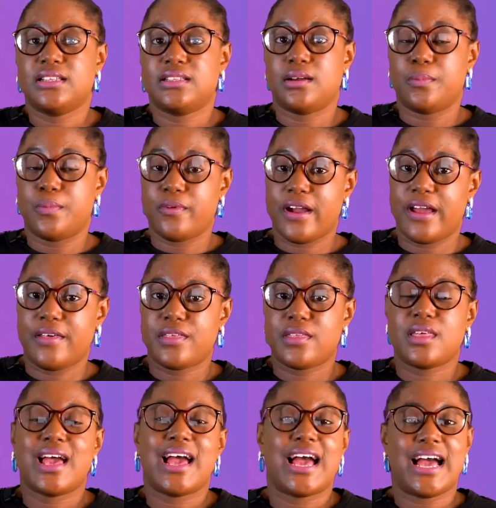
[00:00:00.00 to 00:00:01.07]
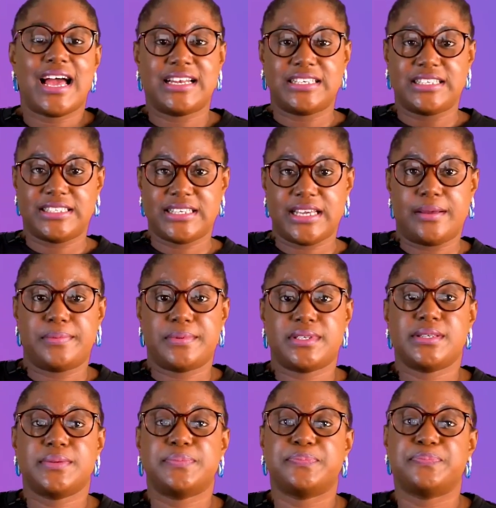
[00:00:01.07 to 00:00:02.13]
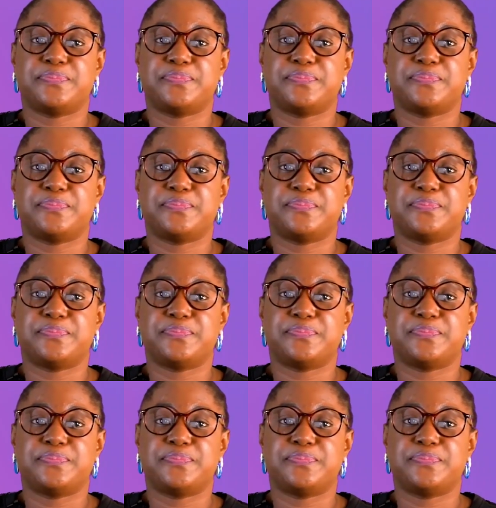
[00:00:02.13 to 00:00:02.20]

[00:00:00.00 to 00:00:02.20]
the breadth, and the depth.